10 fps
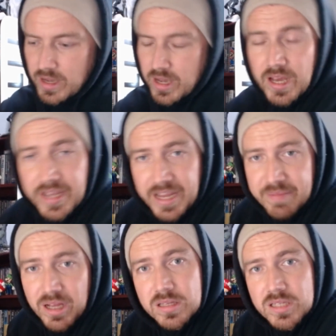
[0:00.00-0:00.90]
keep the
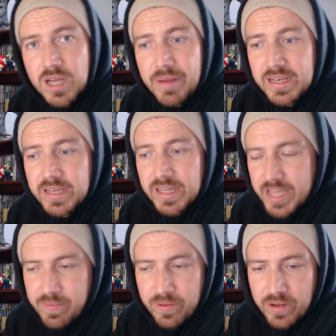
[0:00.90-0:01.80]
hunts coming,
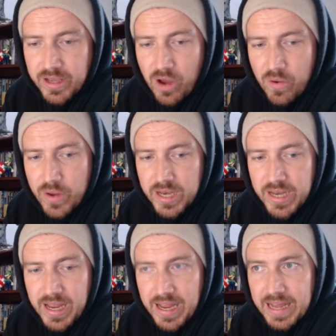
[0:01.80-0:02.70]
keep it going,
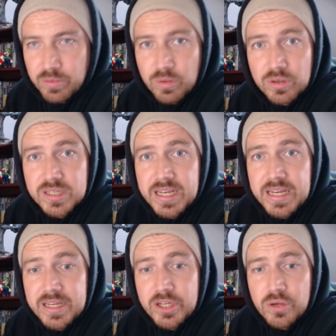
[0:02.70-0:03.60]
and we'll see
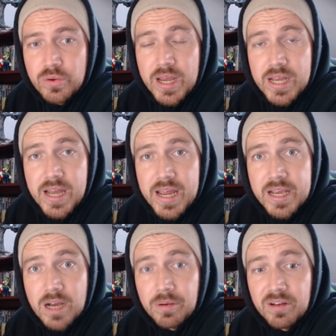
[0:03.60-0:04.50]
you in a
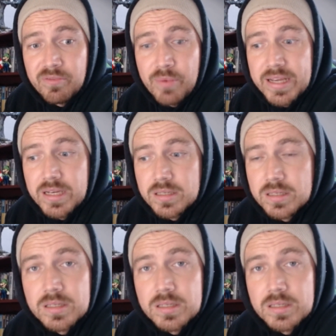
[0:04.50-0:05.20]
couple of weeks.